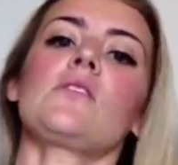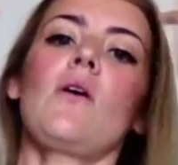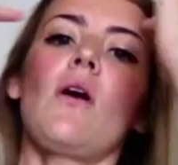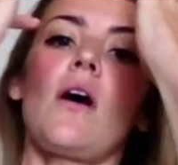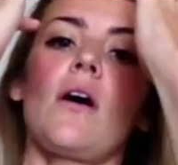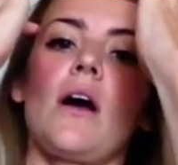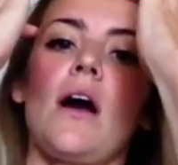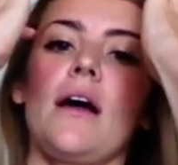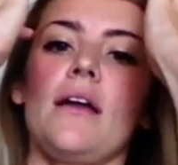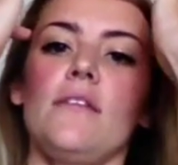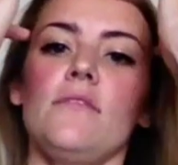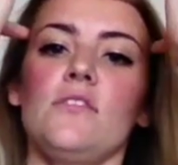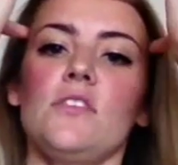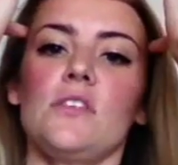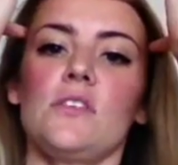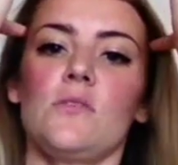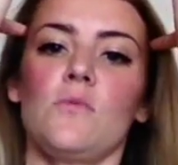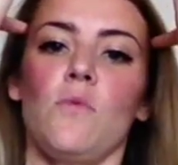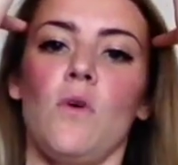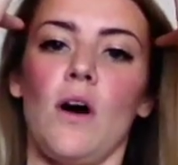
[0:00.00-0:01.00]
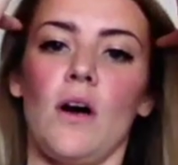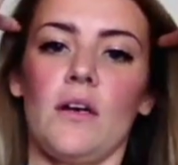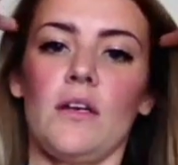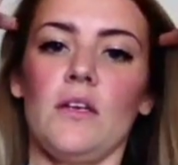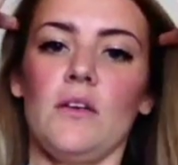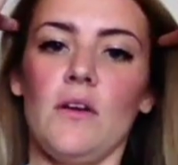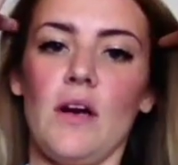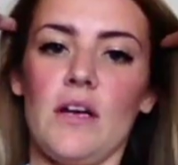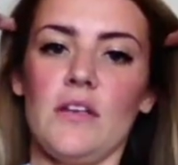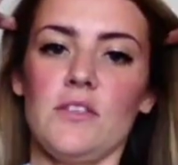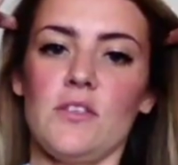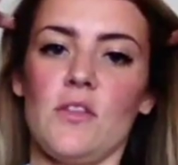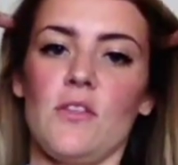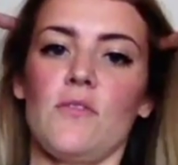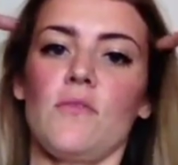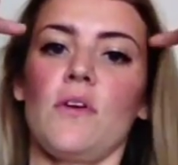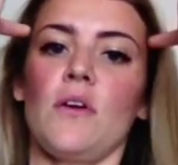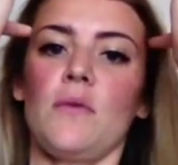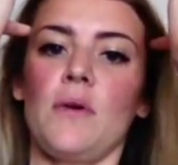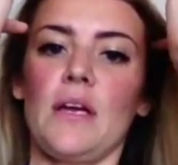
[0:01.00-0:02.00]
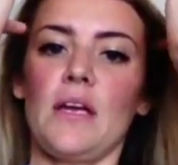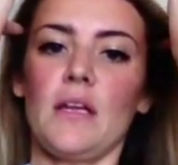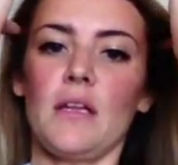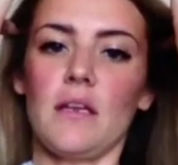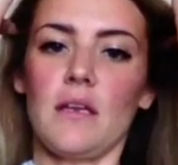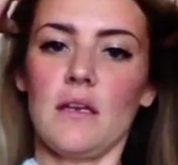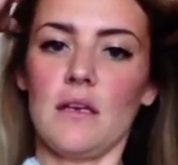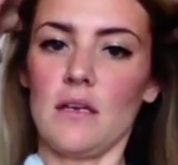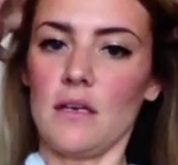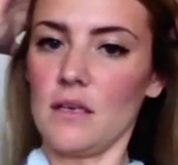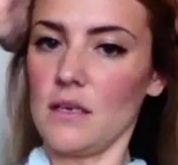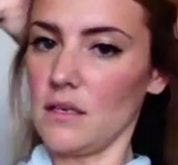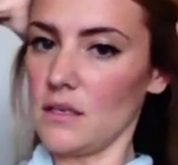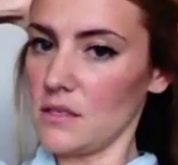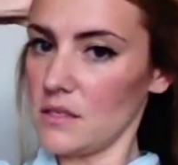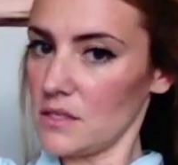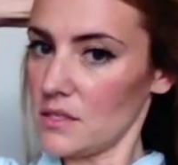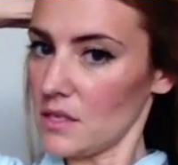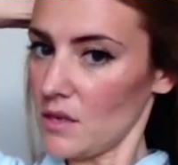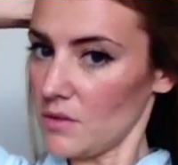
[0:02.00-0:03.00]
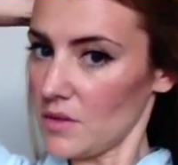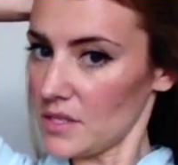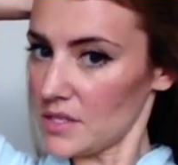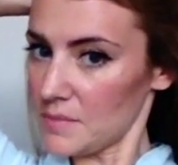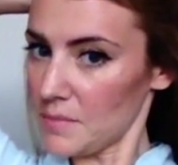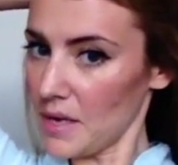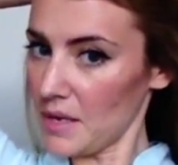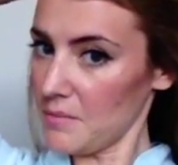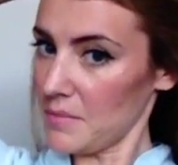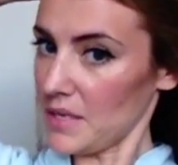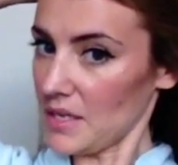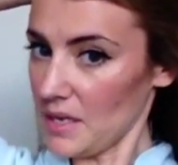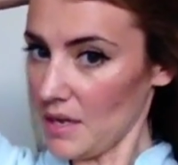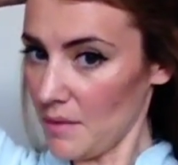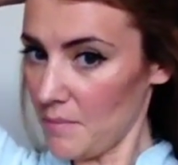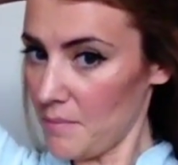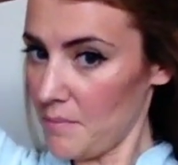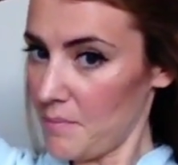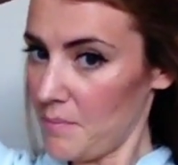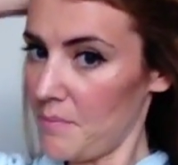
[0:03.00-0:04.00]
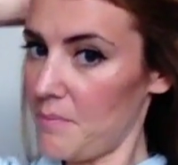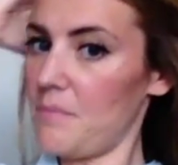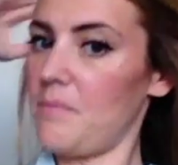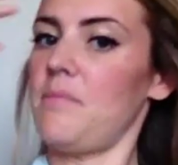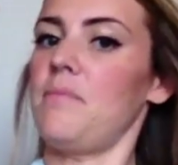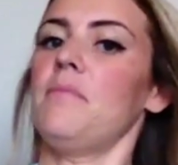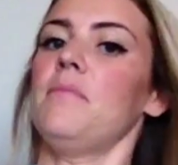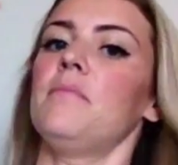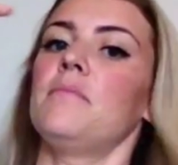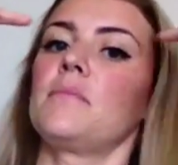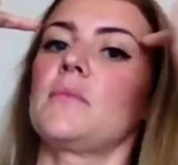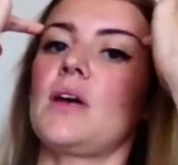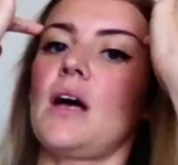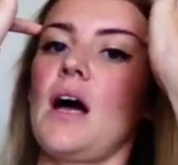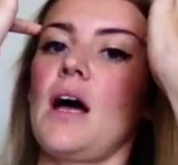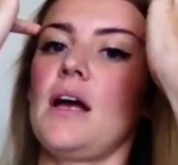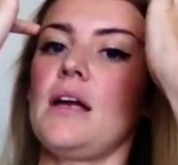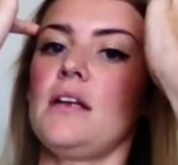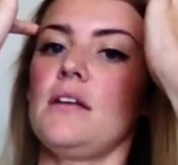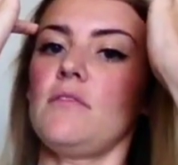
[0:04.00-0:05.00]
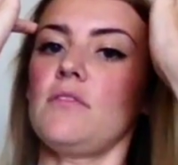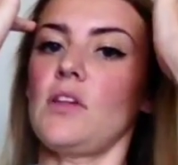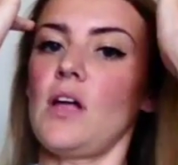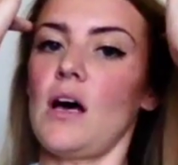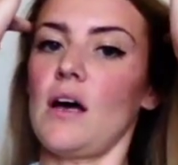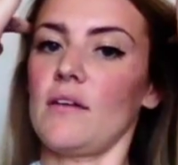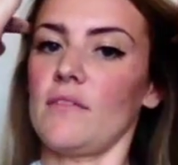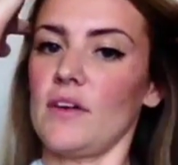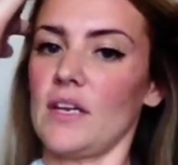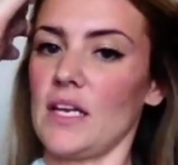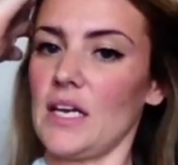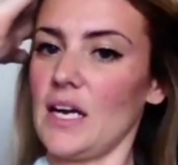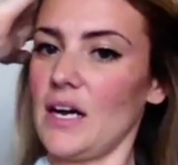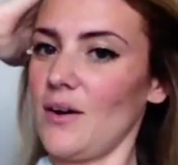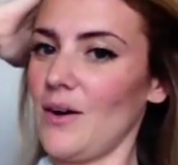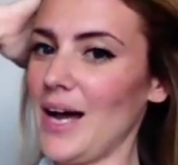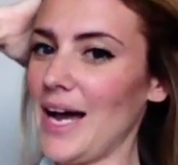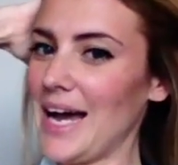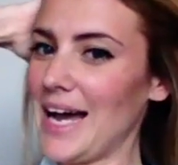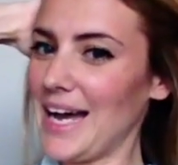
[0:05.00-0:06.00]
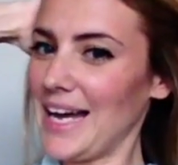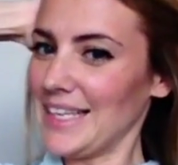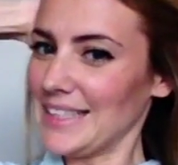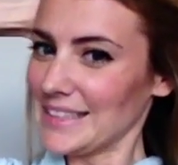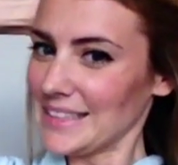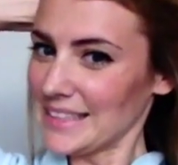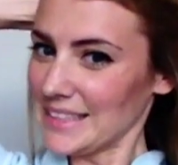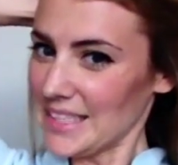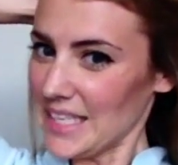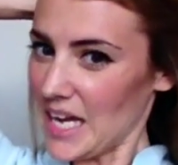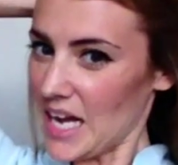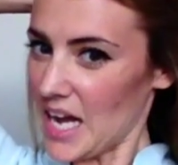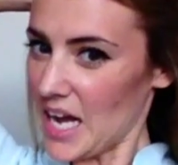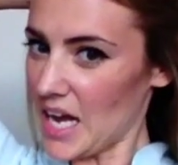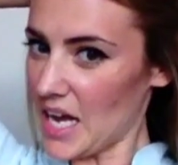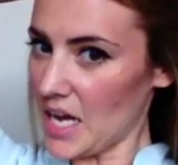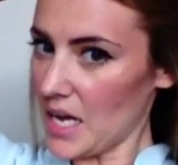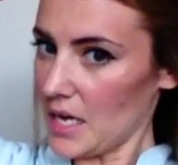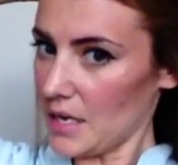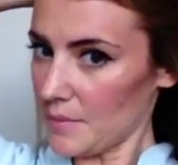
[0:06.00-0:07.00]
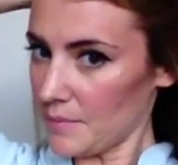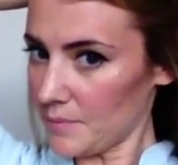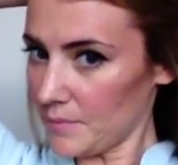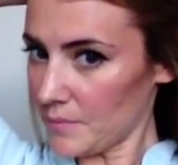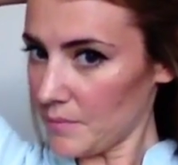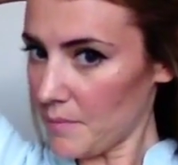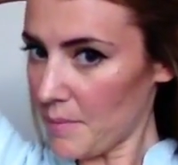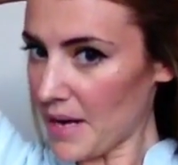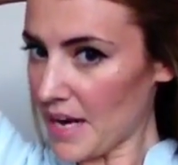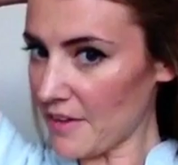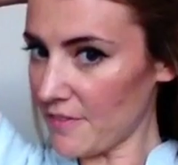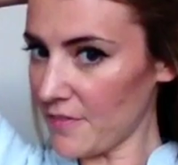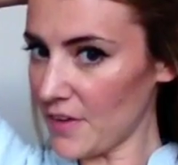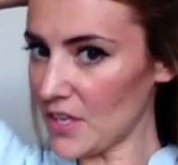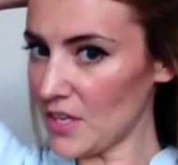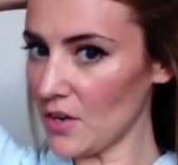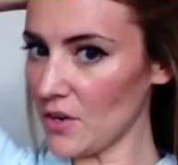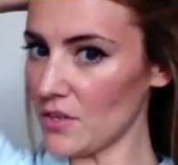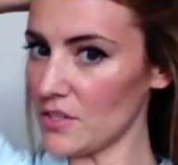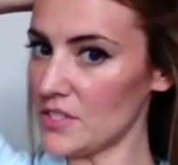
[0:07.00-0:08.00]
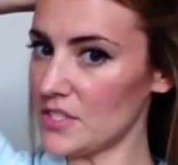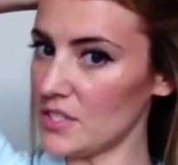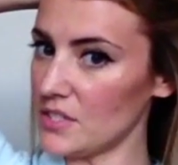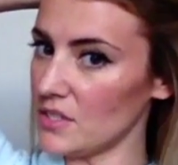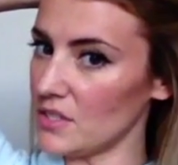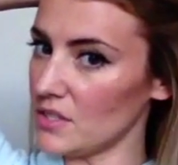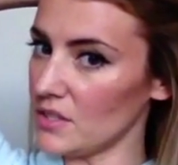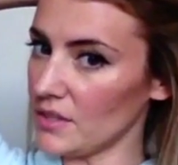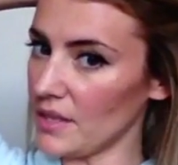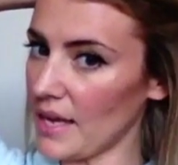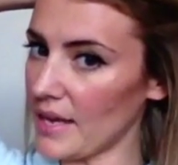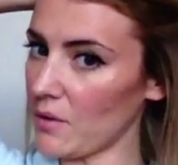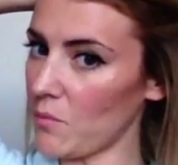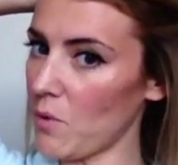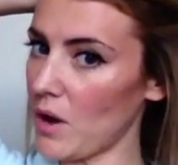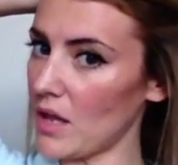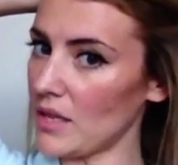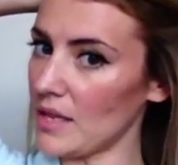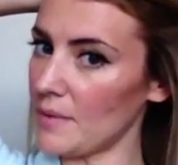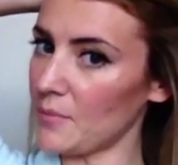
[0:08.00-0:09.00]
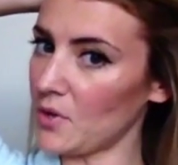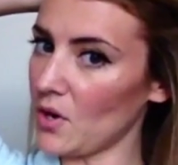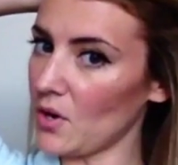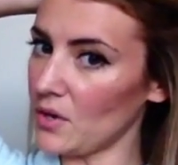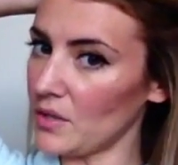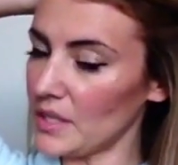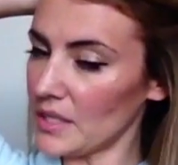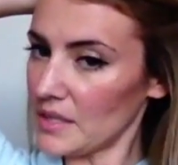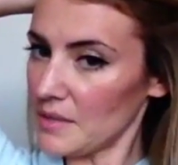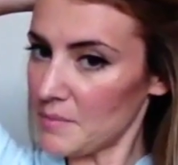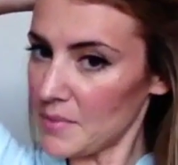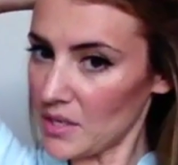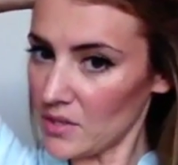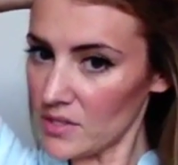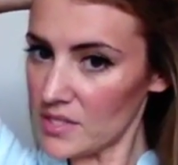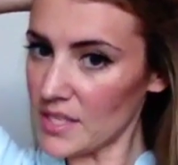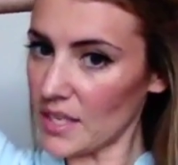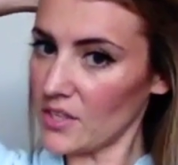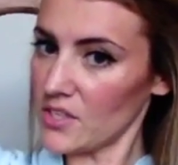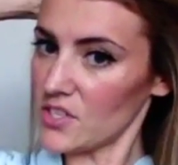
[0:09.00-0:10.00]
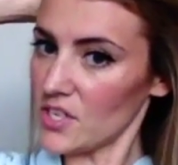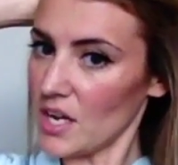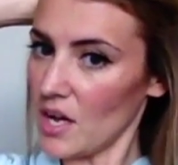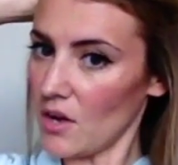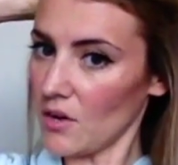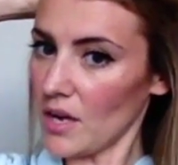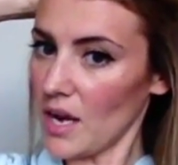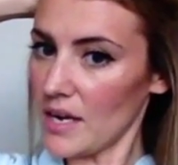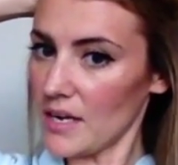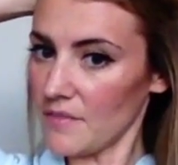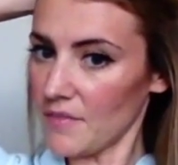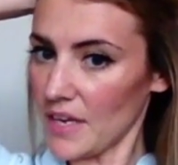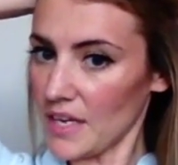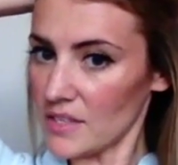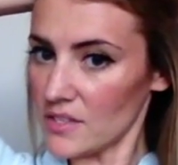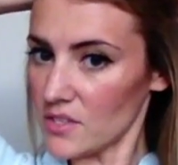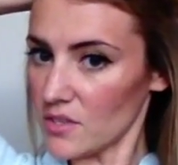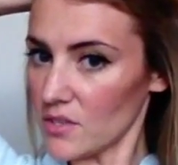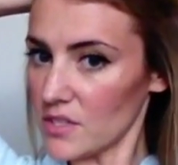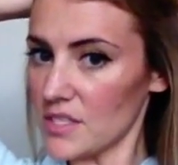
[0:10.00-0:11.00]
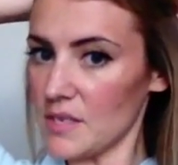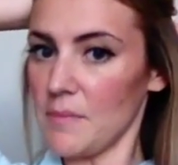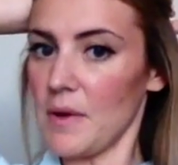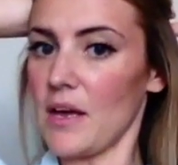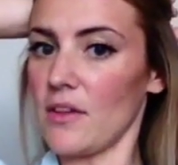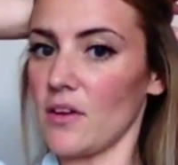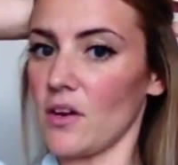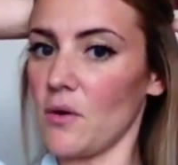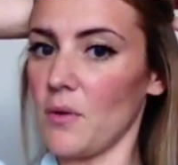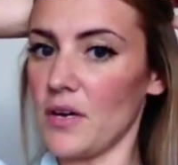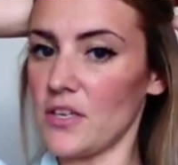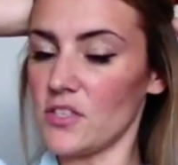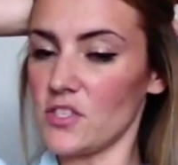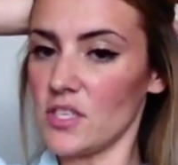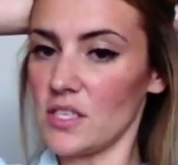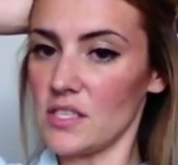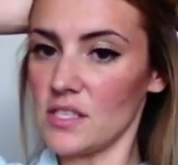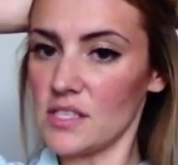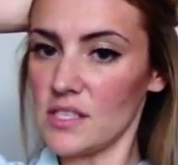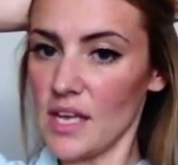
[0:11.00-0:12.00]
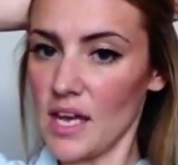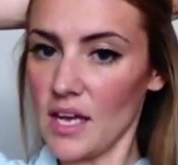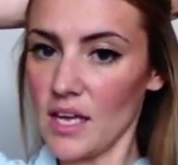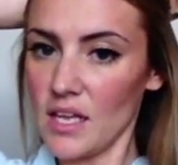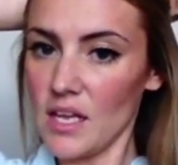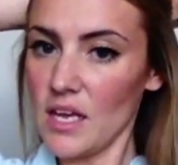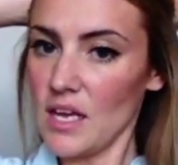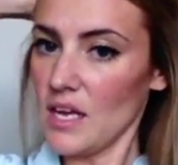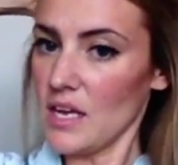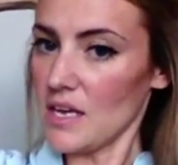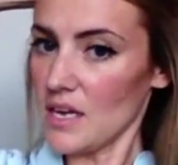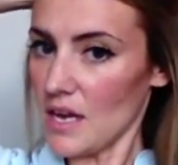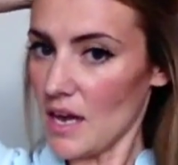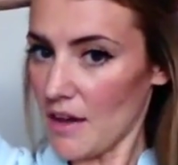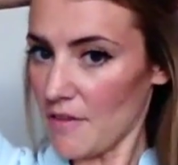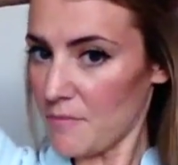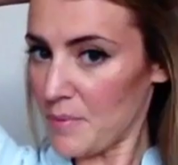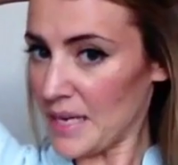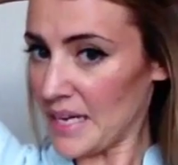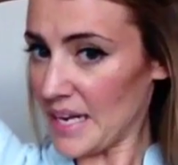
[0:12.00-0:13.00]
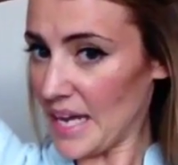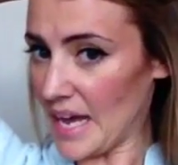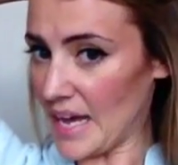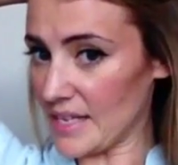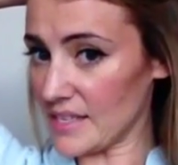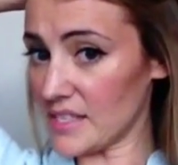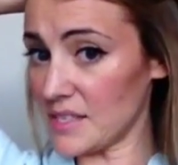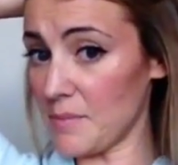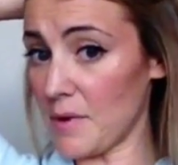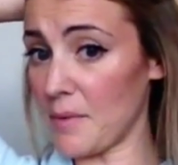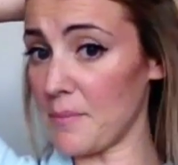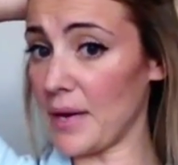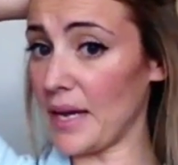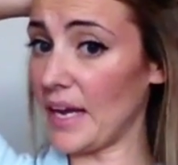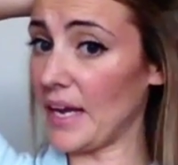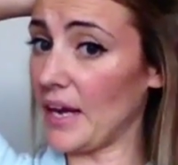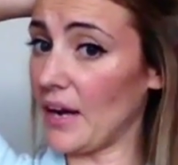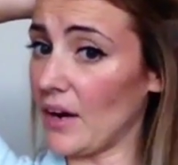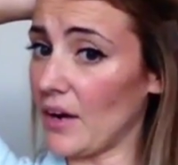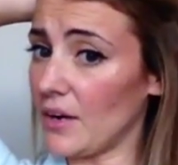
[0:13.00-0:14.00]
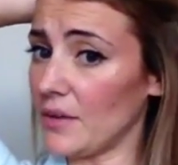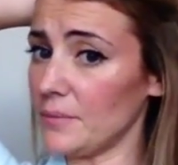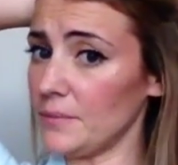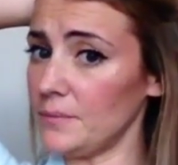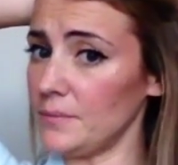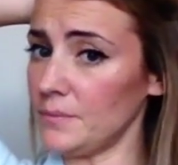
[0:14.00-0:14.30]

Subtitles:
I'll kind of just walk you guys through it. So this might be a kind of long video. But I figured, like, while I'm curling the middle section, I'll kind of answer some other questions that I've been asked about my hair.